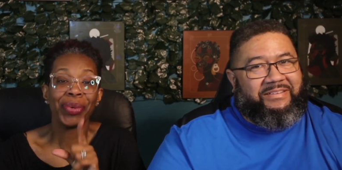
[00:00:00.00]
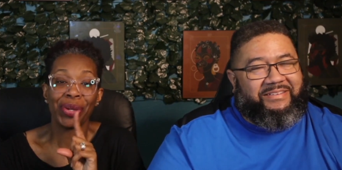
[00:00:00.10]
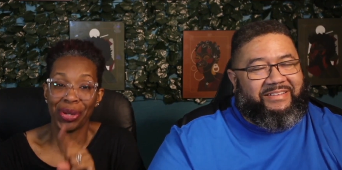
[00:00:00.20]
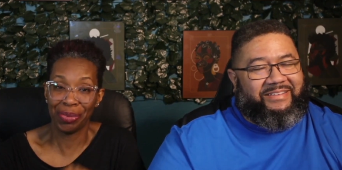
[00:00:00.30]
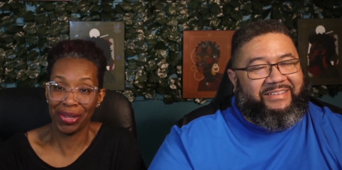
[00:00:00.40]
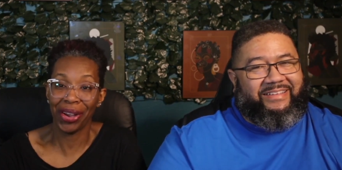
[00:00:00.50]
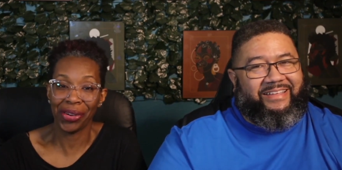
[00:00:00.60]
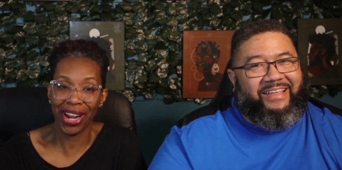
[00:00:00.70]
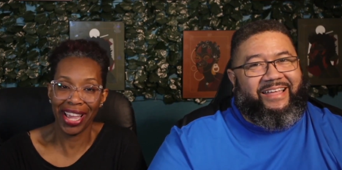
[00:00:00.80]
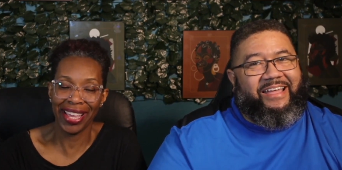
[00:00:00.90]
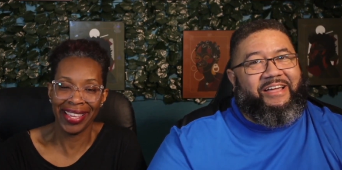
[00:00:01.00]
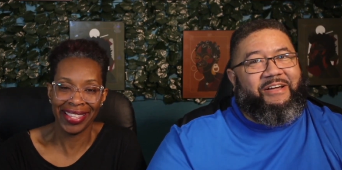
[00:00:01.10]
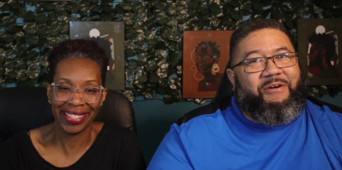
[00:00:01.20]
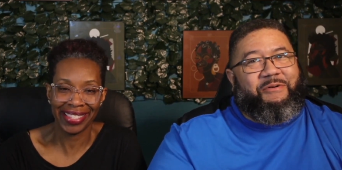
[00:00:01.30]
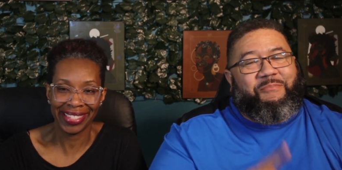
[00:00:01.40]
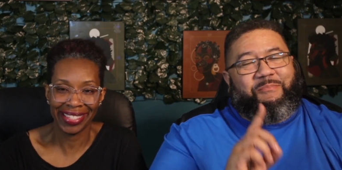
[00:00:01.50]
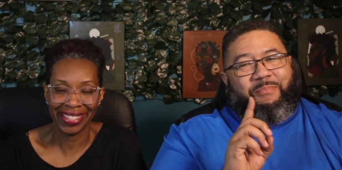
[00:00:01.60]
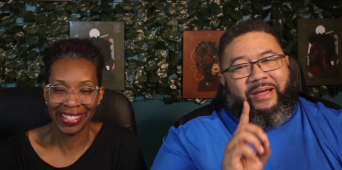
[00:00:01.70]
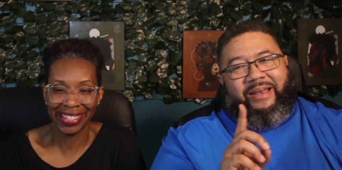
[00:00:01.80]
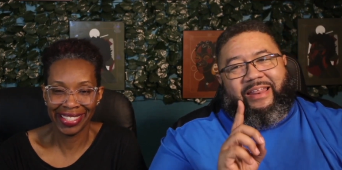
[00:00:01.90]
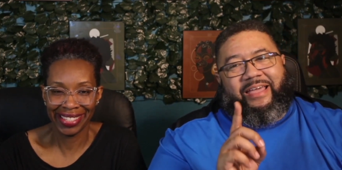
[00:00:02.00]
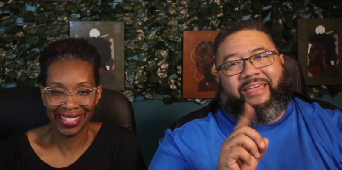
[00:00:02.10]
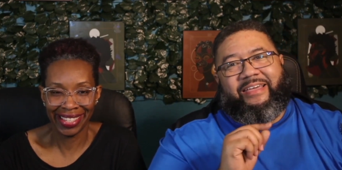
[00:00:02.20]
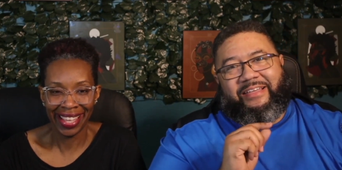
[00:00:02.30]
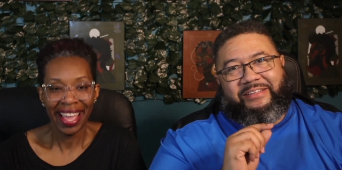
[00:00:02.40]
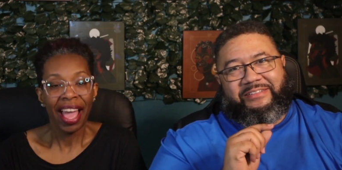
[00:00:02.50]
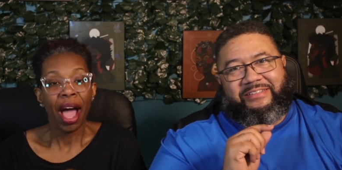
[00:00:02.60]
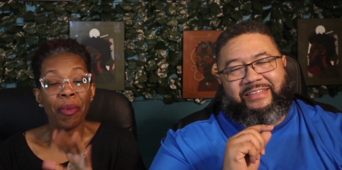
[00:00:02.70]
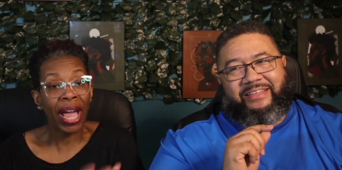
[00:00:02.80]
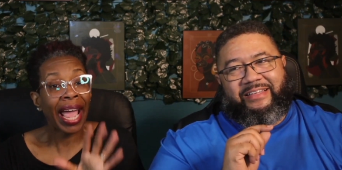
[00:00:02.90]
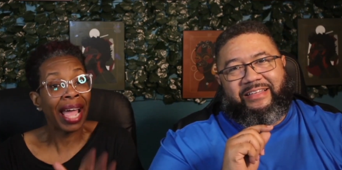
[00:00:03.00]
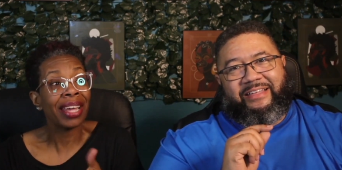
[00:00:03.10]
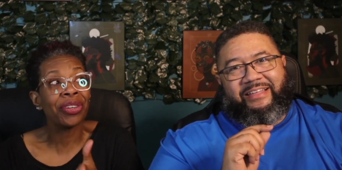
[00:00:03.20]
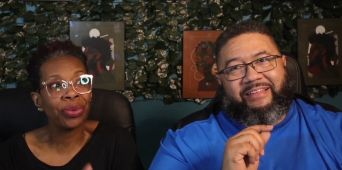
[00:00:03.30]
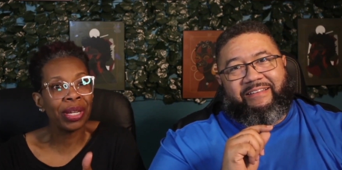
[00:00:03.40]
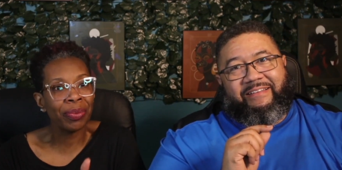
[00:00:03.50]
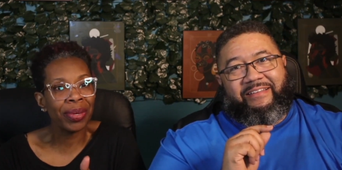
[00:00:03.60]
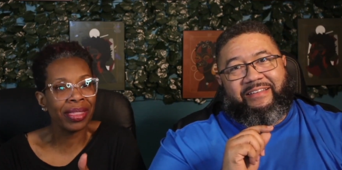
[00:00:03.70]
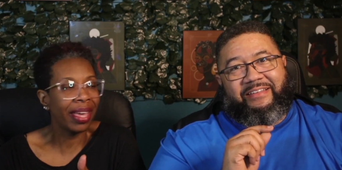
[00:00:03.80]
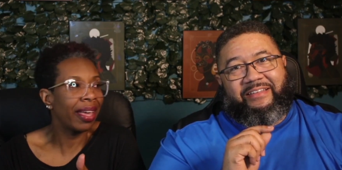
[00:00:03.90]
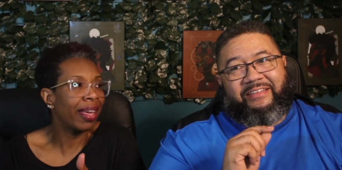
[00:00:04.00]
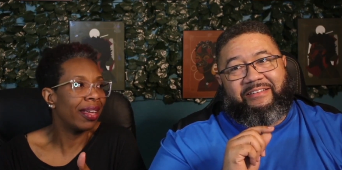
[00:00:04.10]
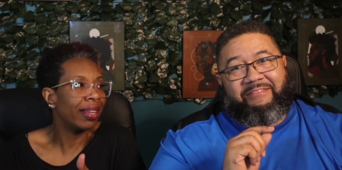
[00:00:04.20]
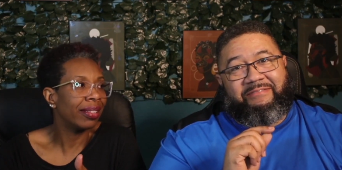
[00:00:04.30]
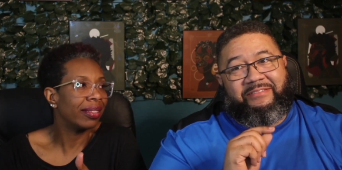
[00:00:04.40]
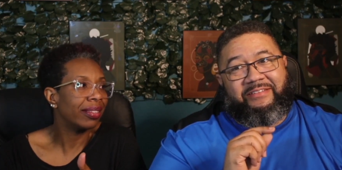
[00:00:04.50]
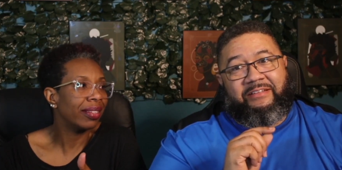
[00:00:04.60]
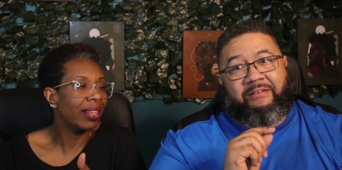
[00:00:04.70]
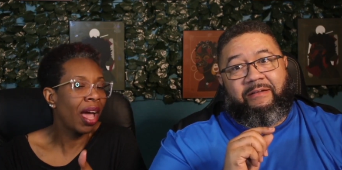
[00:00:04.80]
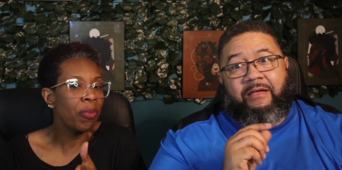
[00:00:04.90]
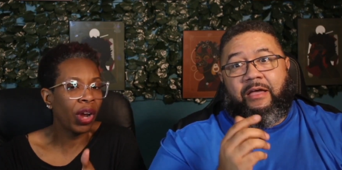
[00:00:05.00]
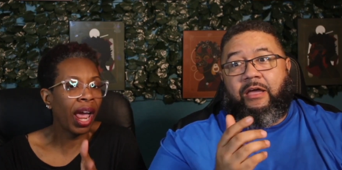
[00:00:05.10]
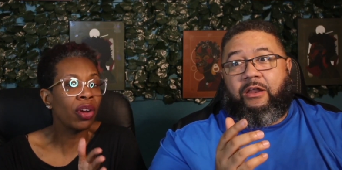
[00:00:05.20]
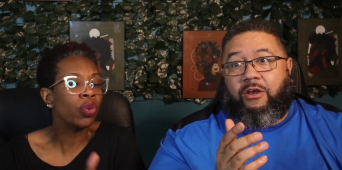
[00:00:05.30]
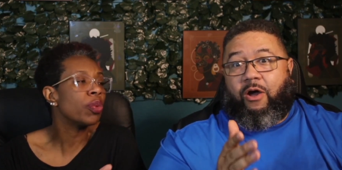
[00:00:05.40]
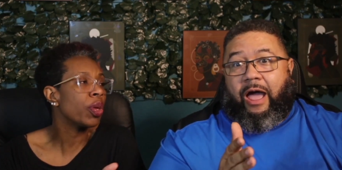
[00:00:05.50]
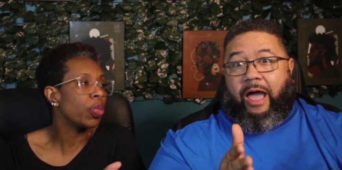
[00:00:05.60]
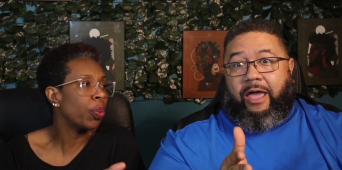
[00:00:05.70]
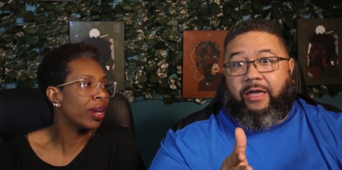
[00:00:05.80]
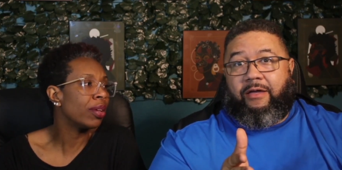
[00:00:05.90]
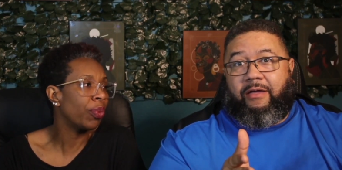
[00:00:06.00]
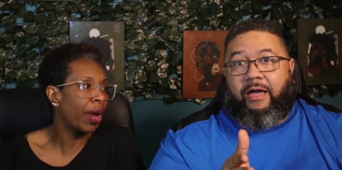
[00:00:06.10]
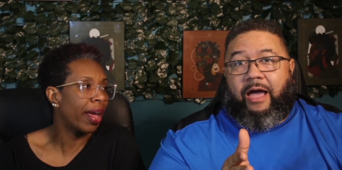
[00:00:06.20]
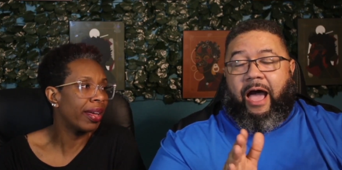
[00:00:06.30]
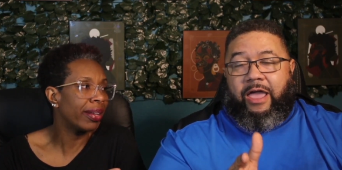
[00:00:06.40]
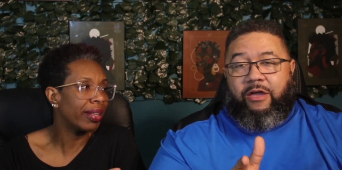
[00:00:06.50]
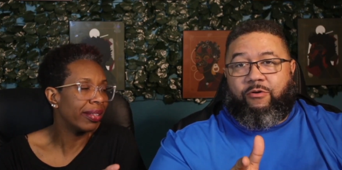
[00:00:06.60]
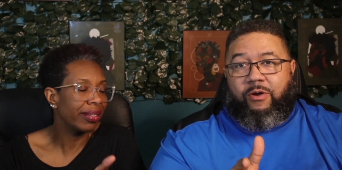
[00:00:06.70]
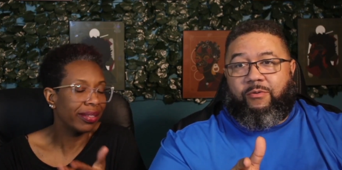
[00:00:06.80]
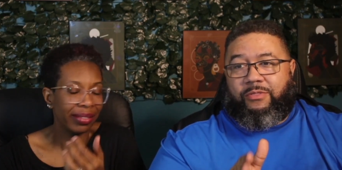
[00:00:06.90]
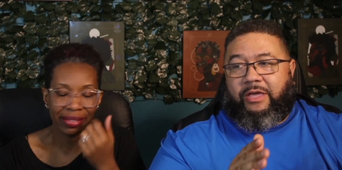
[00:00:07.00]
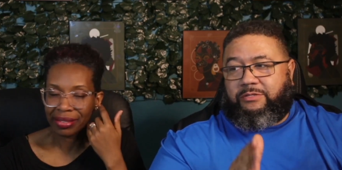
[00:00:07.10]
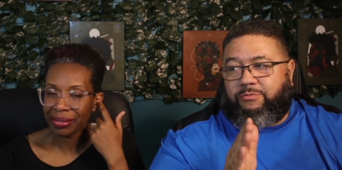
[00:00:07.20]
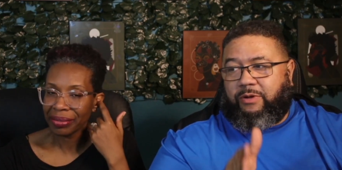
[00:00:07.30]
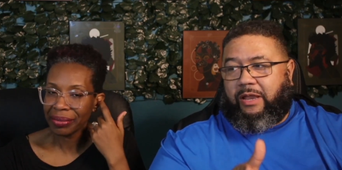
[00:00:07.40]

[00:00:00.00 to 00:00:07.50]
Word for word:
Speaker 1: we're going to be all right.
Speaker 2: But
Speaker 1: well, I agree with that. I
Speaker 2: agree with what he read. I agree with, yes,